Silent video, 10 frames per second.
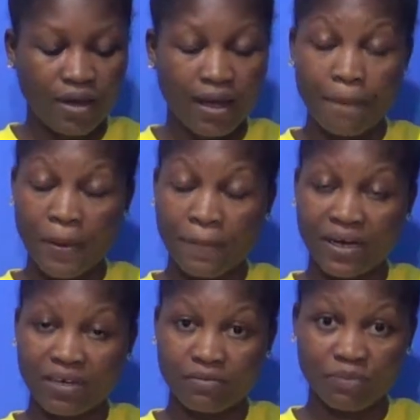a
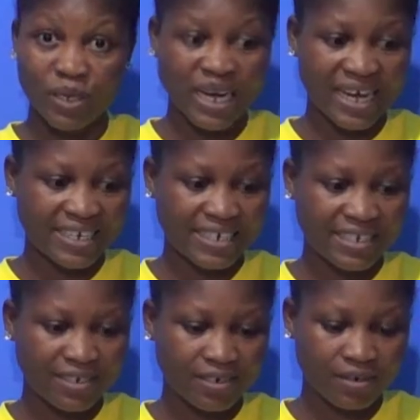paper behind
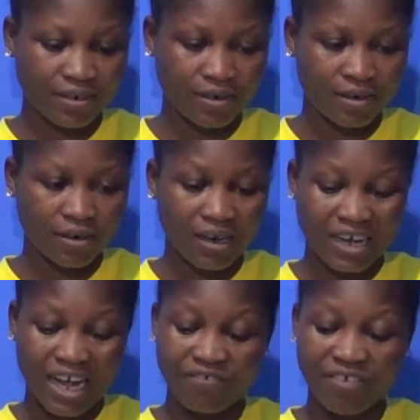
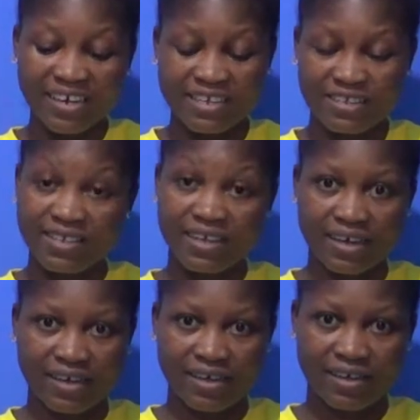covering the
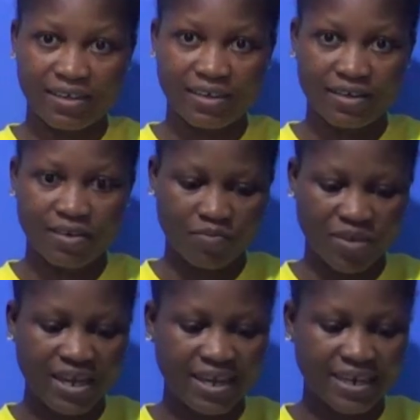sticker
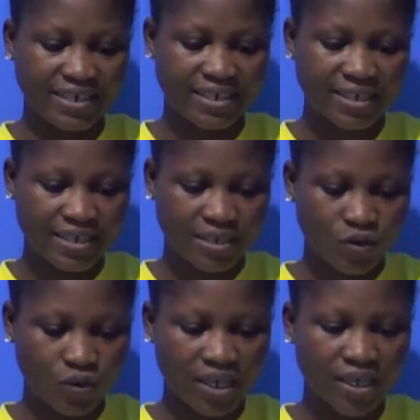behind.
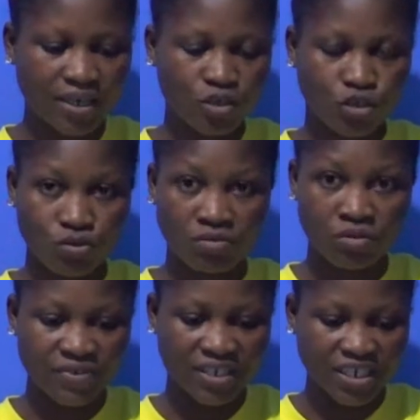Okay, so
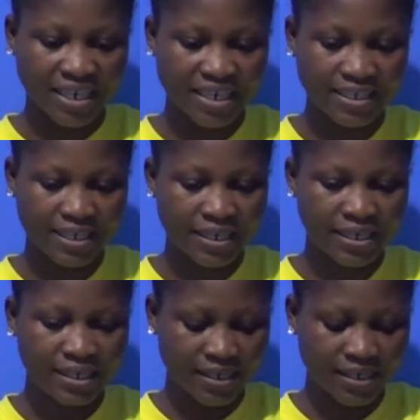remove it gently